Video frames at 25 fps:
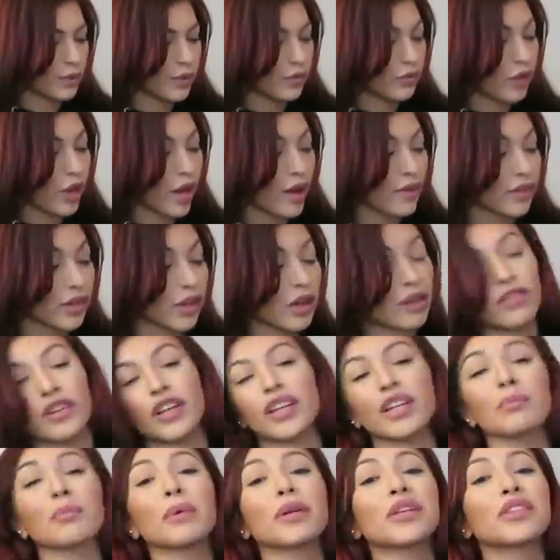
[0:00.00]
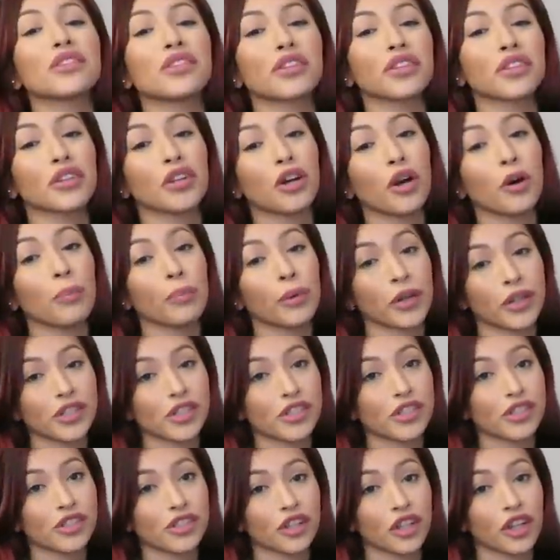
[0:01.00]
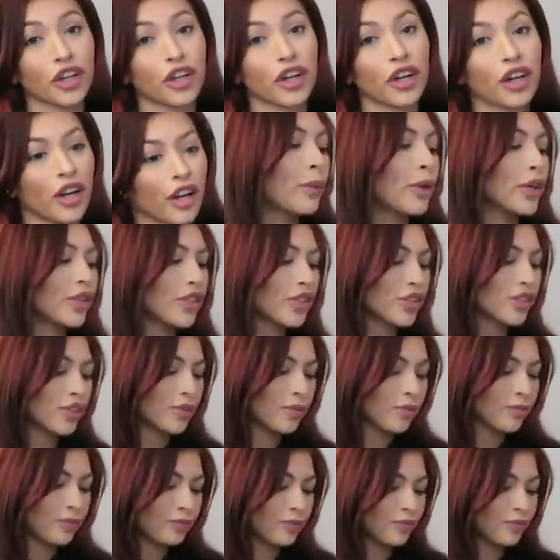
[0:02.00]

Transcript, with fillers: If you haven't already, make sure you go purchase your merch.